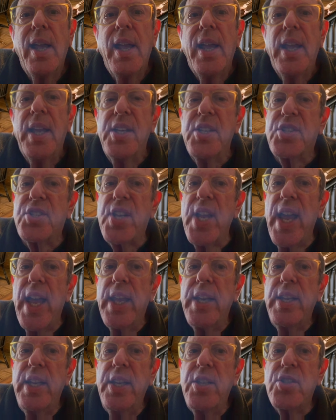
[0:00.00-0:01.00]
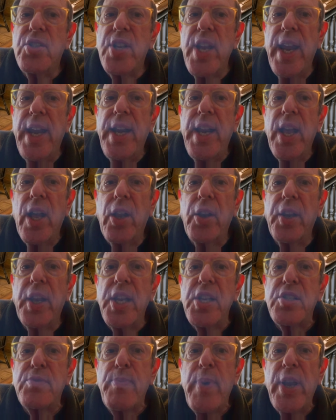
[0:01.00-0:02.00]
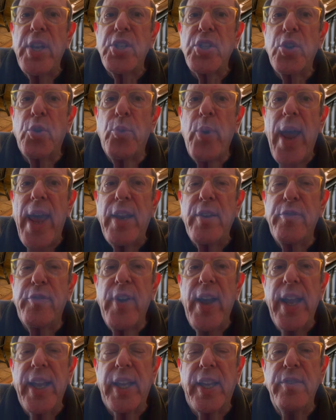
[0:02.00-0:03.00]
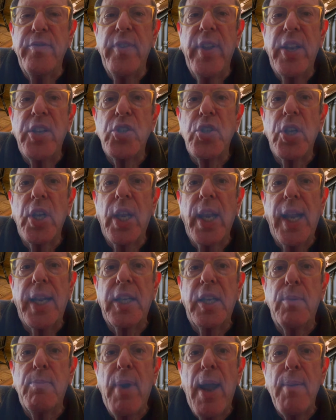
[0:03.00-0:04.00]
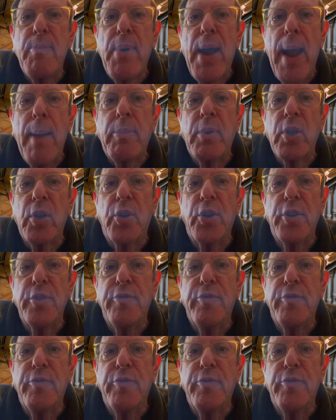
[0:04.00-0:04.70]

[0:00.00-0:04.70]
Instead, each state held a special ratifying convention elected by popular